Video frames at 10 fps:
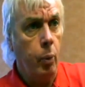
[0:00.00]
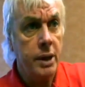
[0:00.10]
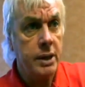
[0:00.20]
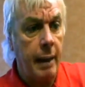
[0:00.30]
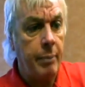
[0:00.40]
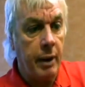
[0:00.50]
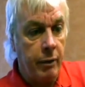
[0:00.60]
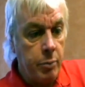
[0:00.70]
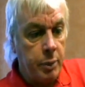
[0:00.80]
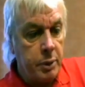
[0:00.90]
what is
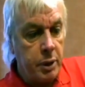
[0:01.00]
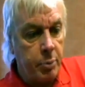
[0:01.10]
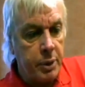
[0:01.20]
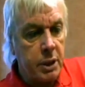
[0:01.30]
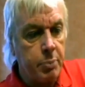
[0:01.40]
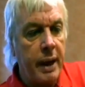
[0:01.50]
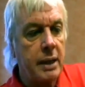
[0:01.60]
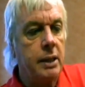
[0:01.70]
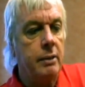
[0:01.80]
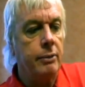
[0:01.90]
happening from the
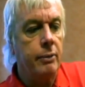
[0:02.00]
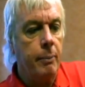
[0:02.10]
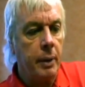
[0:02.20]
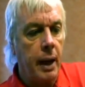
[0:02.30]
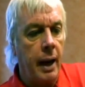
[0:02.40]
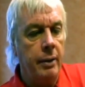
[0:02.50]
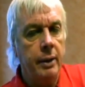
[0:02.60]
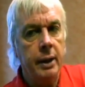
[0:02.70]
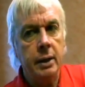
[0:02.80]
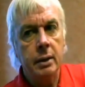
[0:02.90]
perspective
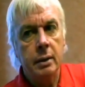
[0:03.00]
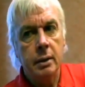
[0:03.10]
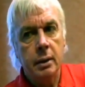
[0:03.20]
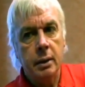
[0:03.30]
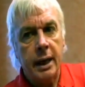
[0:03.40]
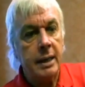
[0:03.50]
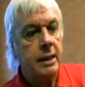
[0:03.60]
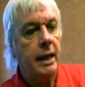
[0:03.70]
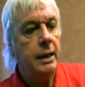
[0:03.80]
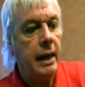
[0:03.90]
and the
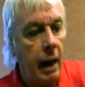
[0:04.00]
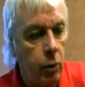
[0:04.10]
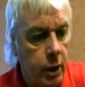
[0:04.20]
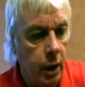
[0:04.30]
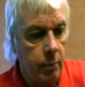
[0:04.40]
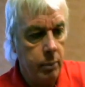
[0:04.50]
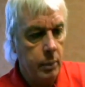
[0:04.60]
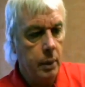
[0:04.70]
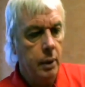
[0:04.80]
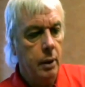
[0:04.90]
intended
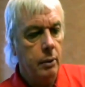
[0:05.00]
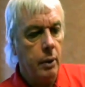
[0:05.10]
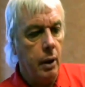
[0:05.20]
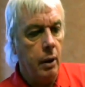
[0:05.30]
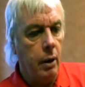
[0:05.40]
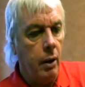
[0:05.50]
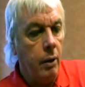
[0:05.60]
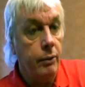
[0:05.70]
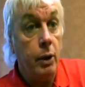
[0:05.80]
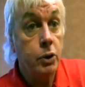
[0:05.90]
outcome
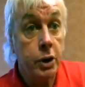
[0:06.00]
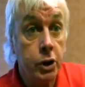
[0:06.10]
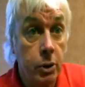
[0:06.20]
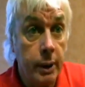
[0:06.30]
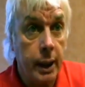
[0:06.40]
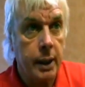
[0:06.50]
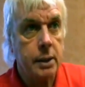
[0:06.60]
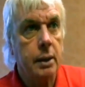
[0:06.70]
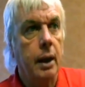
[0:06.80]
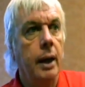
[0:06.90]
of those that are doing
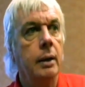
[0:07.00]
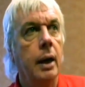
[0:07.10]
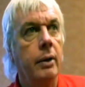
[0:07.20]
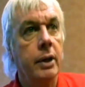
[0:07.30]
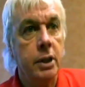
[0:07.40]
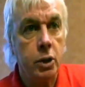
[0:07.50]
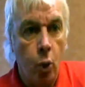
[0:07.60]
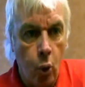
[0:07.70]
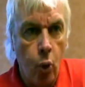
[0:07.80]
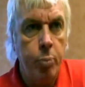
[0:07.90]
it. And this
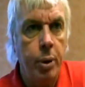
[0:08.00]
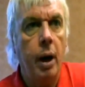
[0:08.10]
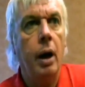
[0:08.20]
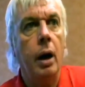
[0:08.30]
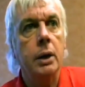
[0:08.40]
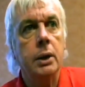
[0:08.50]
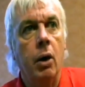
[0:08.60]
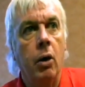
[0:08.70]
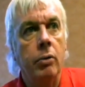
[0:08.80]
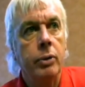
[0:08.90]
is all part
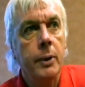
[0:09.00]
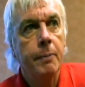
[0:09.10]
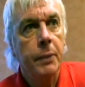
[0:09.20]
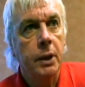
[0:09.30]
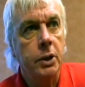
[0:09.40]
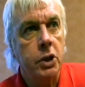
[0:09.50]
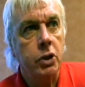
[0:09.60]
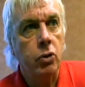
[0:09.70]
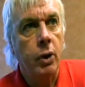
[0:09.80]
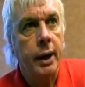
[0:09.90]
of
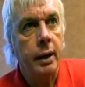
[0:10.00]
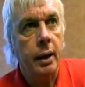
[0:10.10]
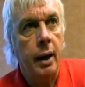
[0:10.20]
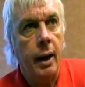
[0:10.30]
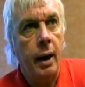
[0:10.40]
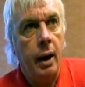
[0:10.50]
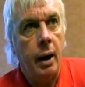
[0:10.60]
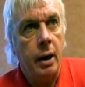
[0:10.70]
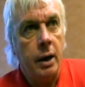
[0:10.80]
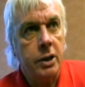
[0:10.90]
destroying
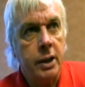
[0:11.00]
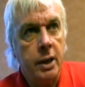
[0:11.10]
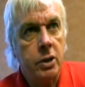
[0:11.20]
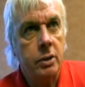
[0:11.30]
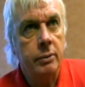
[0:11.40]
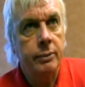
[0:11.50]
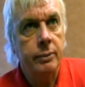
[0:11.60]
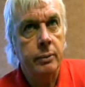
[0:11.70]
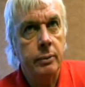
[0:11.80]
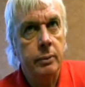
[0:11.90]
a sense
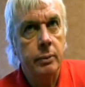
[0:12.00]
of